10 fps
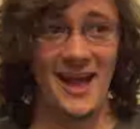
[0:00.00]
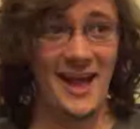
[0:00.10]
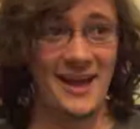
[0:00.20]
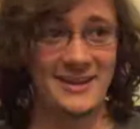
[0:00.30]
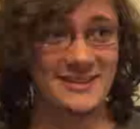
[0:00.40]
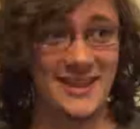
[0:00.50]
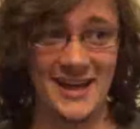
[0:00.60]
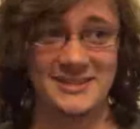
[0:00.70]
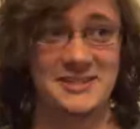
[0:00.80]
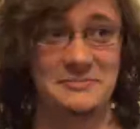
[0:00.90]
And
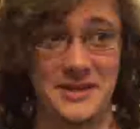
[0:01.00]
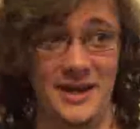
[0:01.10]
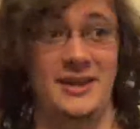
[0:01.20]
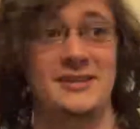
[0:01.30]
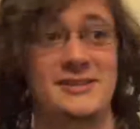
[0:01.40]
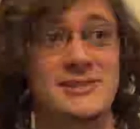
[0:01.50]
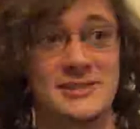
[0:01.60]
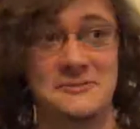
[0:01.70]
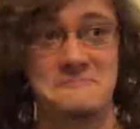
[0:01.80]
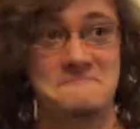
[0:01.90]
that's
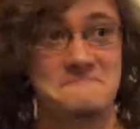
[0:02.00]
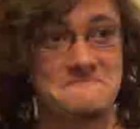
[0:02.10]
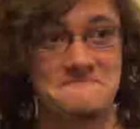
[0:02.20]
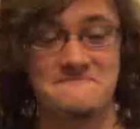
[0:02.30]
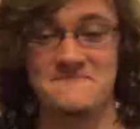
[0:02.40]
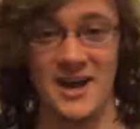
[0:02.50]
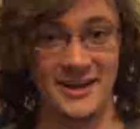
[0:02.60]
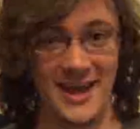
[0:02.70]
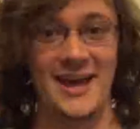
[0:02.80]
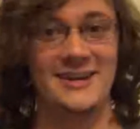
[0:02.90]
because,
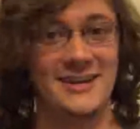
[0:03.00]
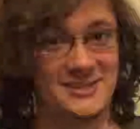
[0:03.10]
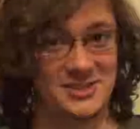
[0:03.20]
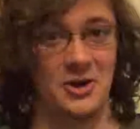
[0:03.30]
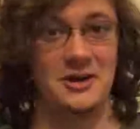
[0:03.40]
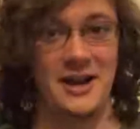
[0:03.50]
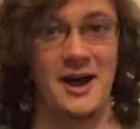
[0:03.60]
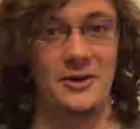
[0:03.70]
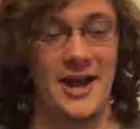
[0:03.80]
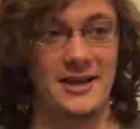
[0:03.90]
again, it started
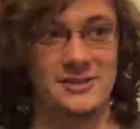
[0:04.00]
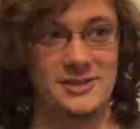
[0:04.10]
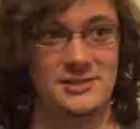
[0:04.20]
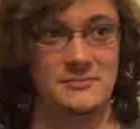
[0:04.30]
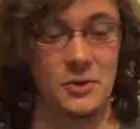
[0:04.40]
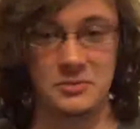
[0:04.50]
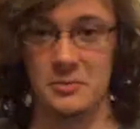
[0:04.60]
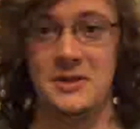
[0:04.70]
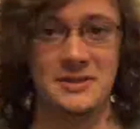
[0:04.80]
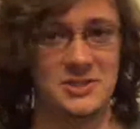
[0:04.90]
out as, Multi
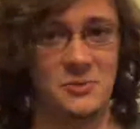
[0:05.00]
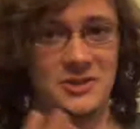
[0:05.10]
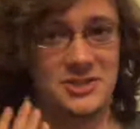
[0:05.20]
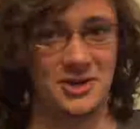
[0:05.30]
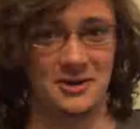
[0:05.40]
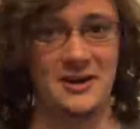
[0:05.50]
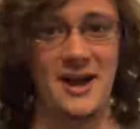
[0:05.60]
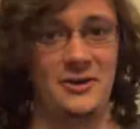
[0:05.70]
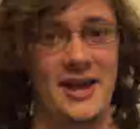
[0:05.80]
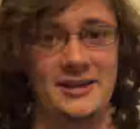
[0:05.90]
Prometheus 1 started
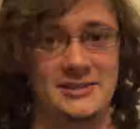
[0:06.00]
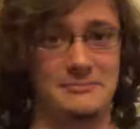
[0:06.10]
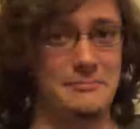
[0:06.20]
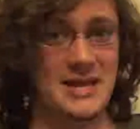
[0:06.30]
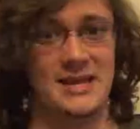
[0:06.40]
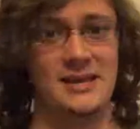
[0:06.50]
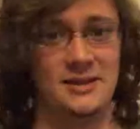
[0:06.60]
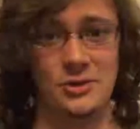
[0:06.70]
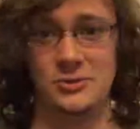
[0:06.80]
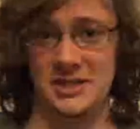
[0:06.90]
out as me
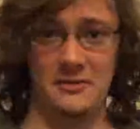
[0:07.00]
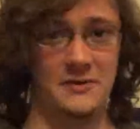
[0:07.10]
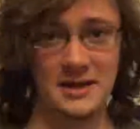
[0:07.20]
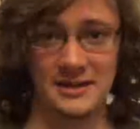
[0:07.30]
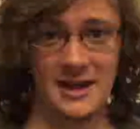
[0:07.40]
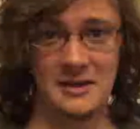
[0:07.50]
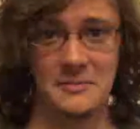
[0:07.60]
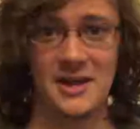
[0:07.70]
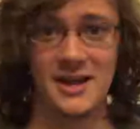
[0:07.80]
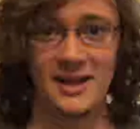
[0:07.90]
using a fake name,
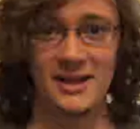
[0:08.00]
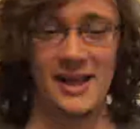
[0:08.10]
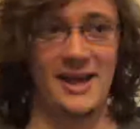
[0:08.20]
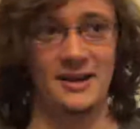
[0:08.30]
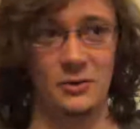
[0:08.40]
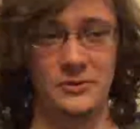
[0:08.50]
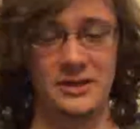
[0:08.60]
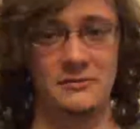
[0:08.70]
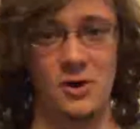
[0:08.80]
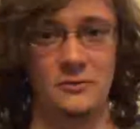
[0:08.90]
and it only
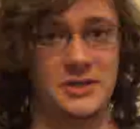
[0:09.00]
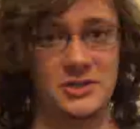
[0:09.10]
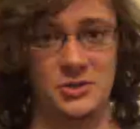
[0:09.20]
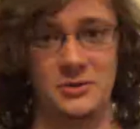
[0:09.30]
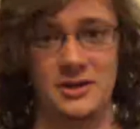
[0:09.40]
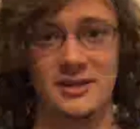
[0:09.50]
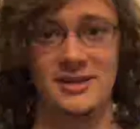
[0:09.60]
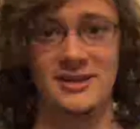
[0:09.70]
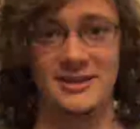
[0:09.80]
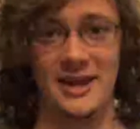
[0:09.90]
evolved into a
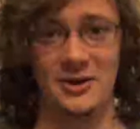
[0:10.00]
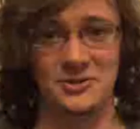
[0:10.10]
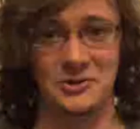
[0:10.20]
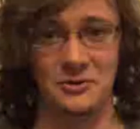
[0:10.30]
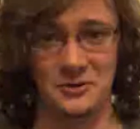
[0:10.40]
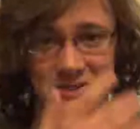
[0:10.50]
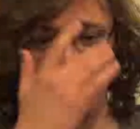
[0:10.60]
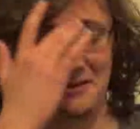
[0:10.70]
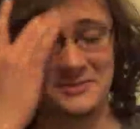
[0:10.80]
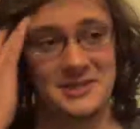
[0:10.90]
character over
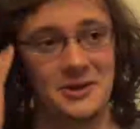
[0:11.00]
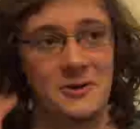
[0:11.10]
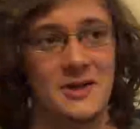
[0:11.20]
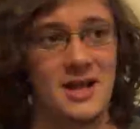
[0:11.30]
time. So,